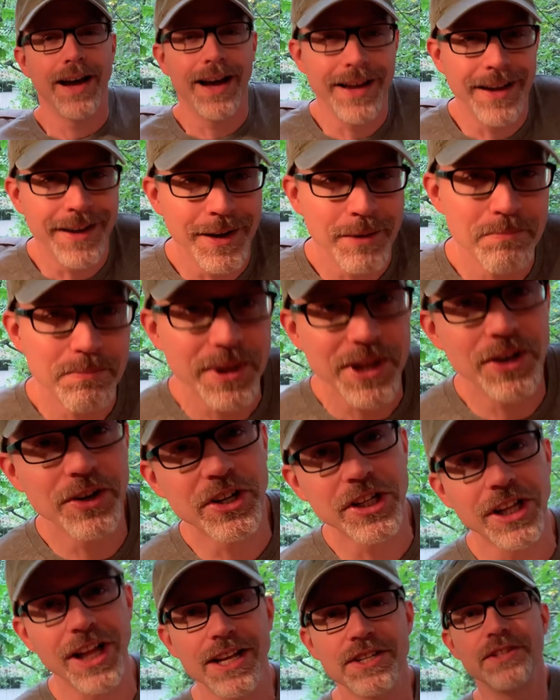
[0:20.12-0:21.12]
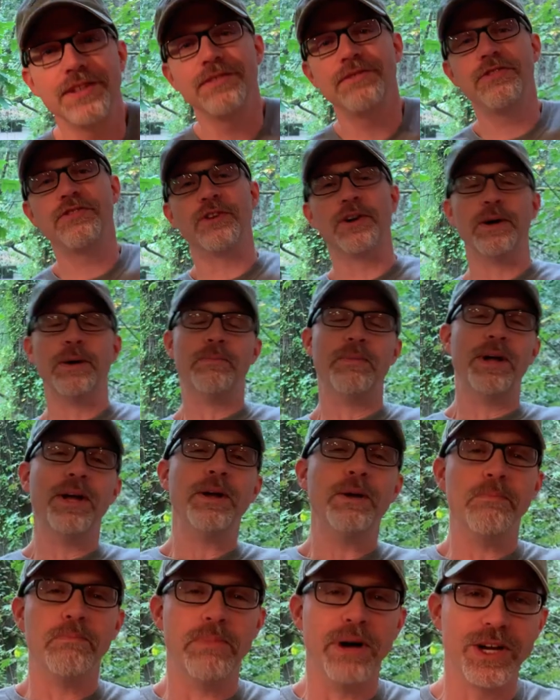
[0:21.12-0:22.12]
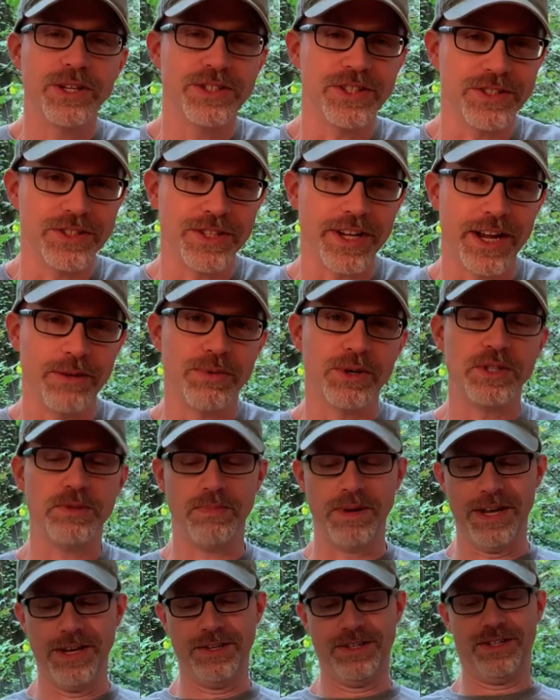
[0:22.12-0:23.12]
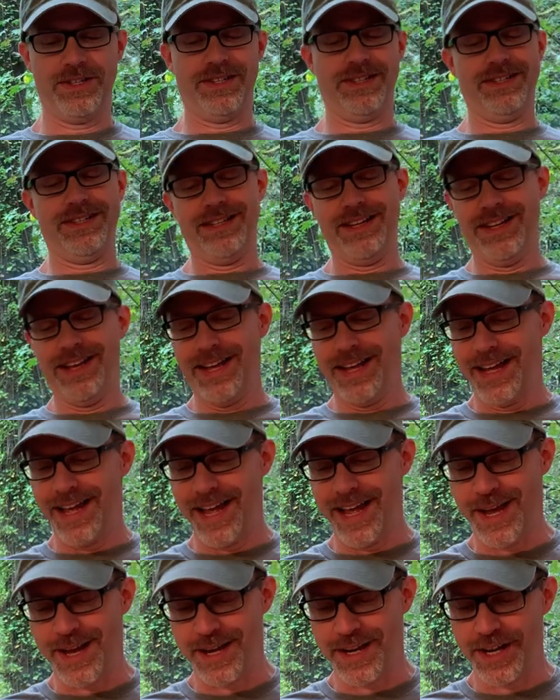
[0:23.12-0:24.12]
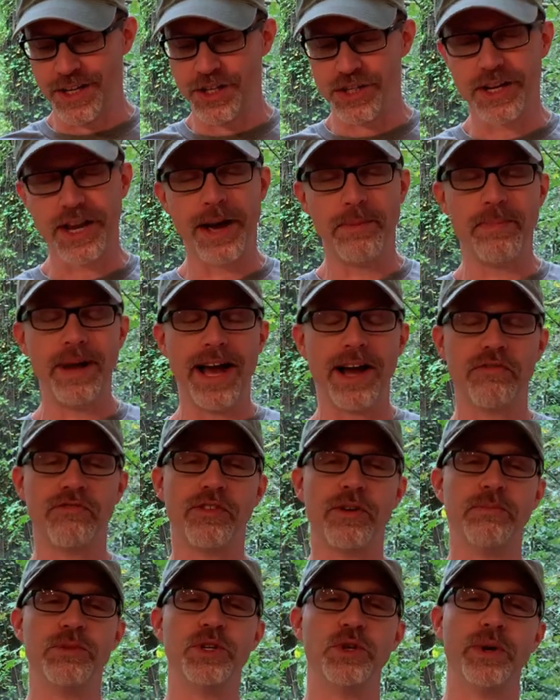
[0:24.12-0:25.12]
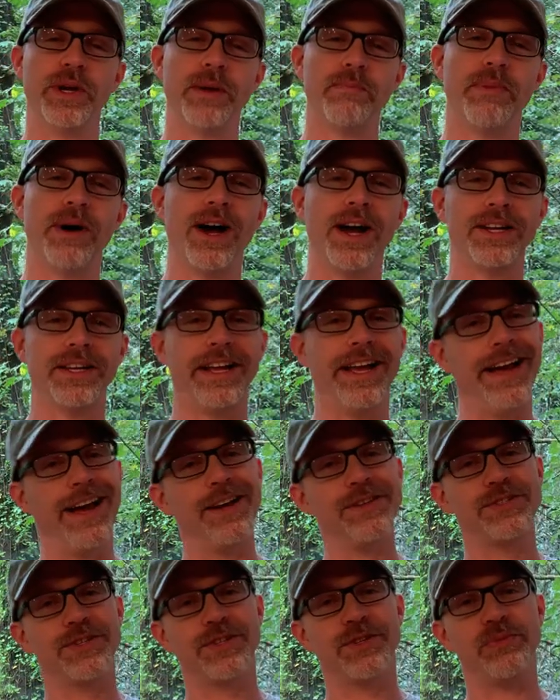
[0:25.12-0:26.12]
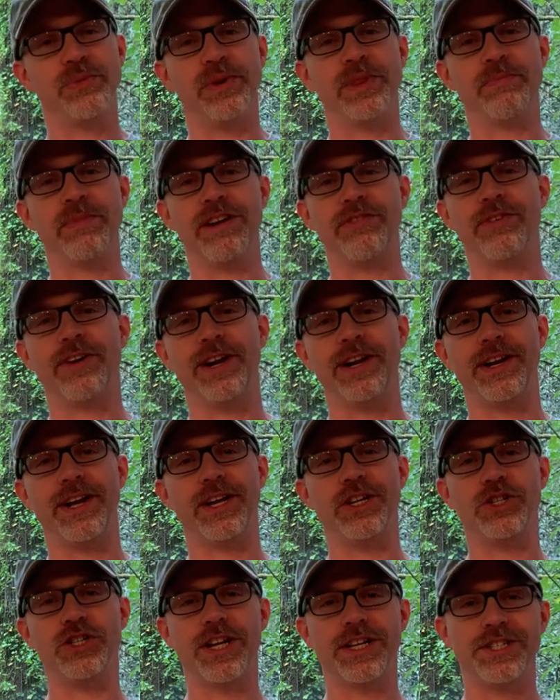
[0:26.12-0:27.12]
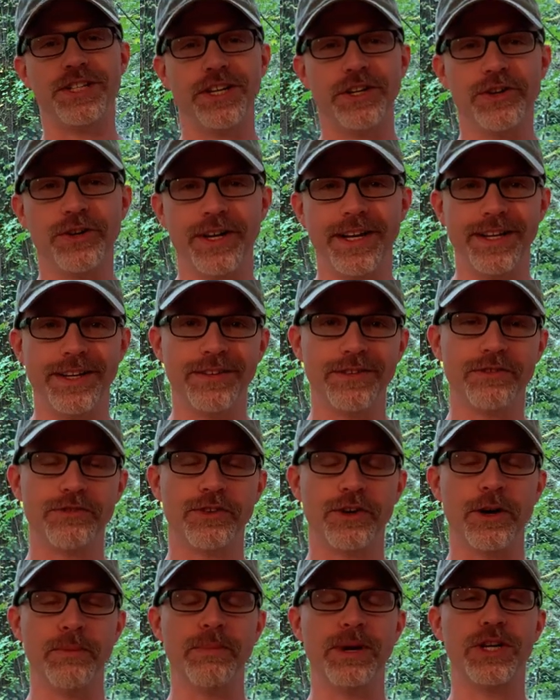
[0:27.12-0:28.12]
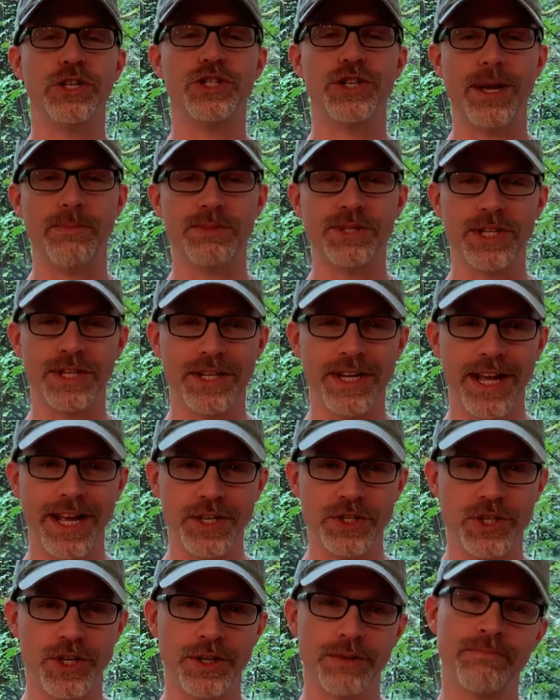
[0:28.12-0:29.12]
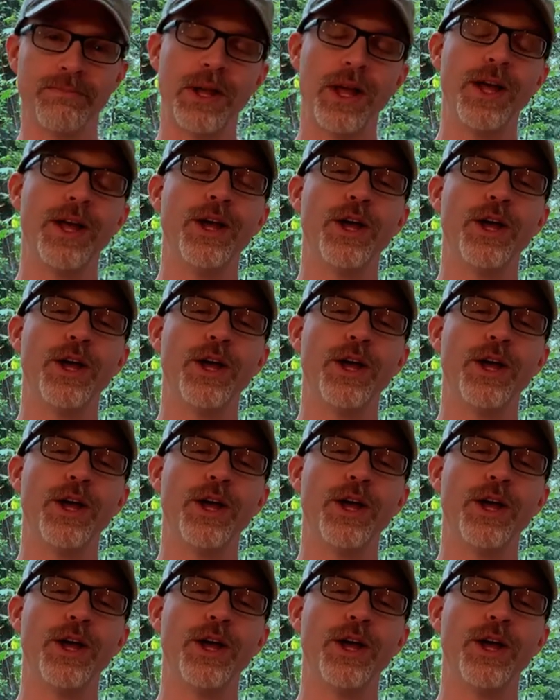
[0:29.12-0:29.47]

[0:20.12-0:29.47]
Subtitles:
Hi, I'm Peter Clausen from Bugs in Cyberspace. And I just got back from doing a podcast with my friend Jesse Green from Shapes in Nature.